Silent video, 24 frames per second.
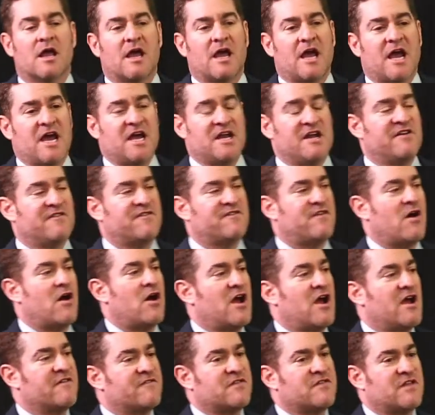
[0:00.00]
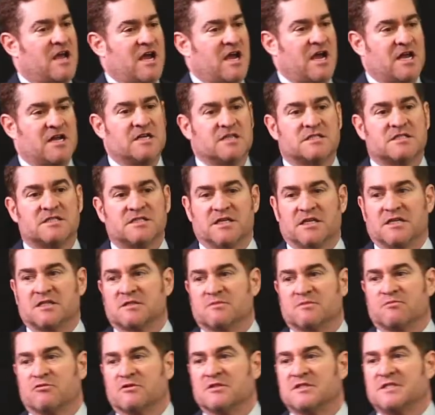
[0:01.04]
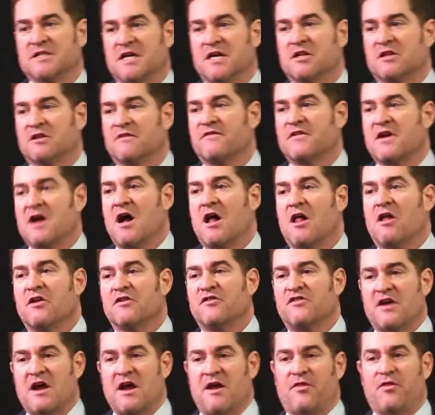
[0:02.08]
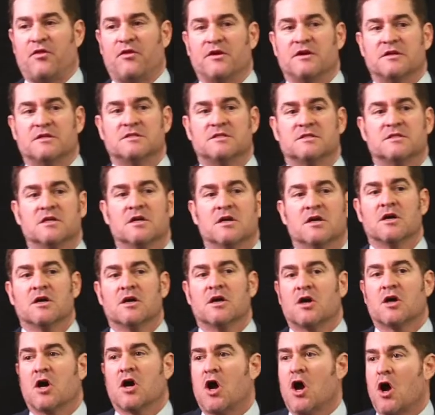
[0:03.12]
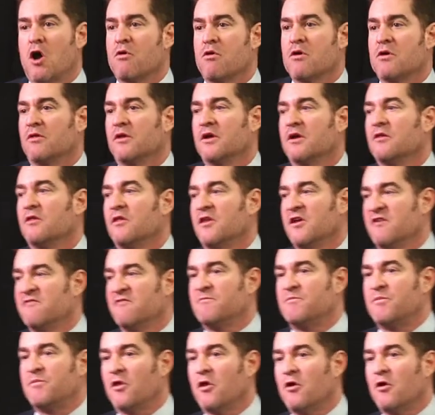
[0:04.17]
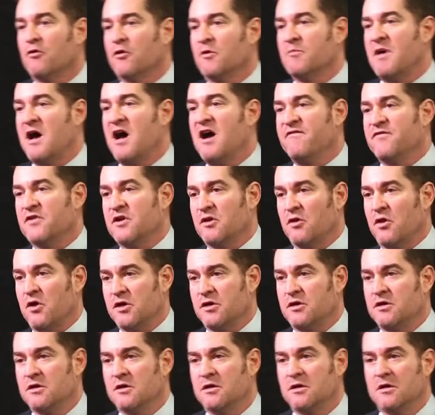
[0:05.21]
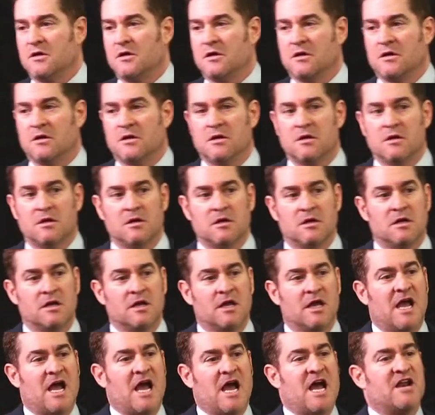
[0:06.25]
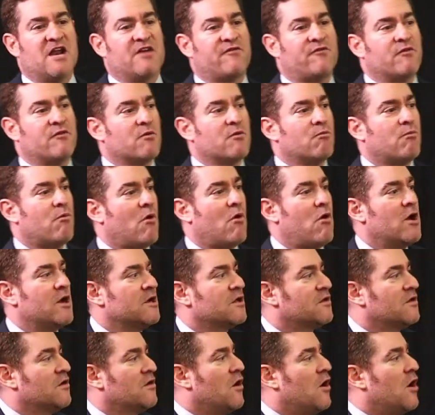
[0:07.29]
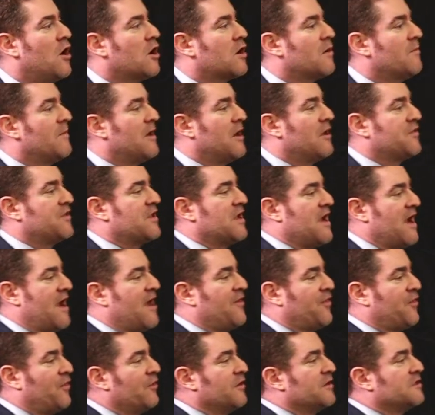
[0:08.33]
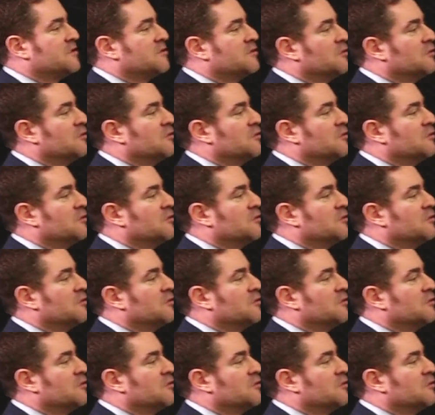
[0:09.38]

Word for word: 85 to 86% of college athletes currently live below the poverty line. And if we want to talk about the athletes